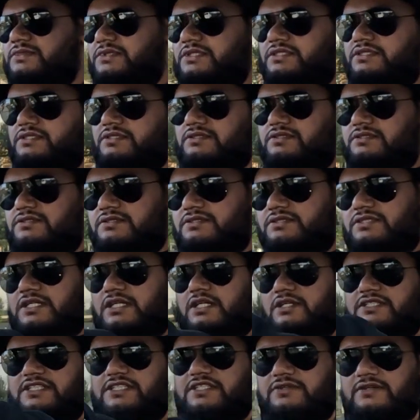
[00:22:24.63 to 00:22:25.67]
So you
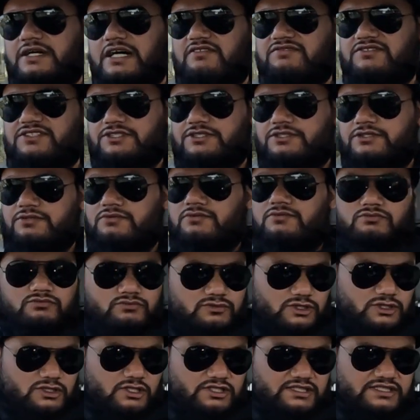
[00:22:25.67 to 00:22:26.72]
don't have to
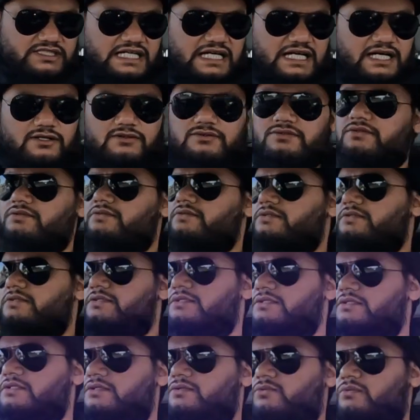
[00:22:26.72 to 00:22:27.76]
look down
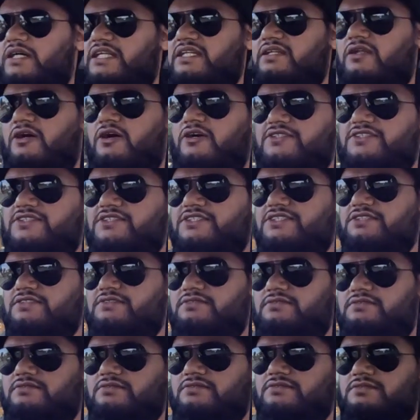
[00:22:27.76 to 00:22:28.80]
when lost.
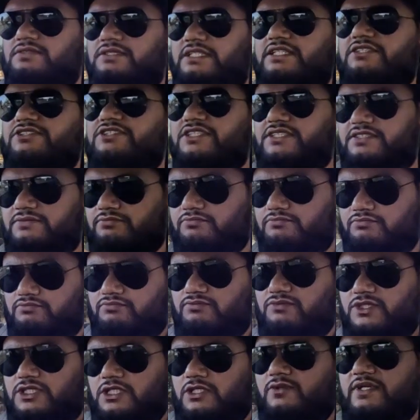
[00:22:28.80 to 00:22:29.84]
You can just
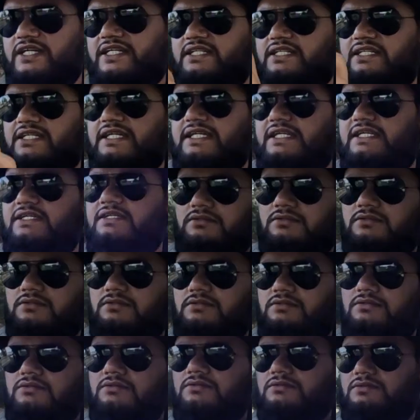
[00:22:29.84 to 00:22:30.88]
quickly
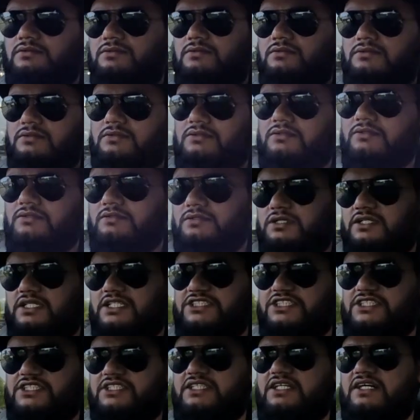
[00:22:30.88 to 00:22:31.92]
look at your
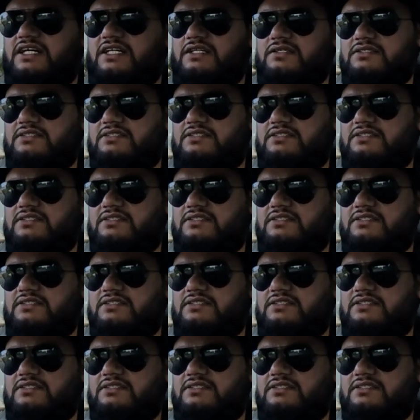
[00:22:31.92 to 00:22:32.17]
dials.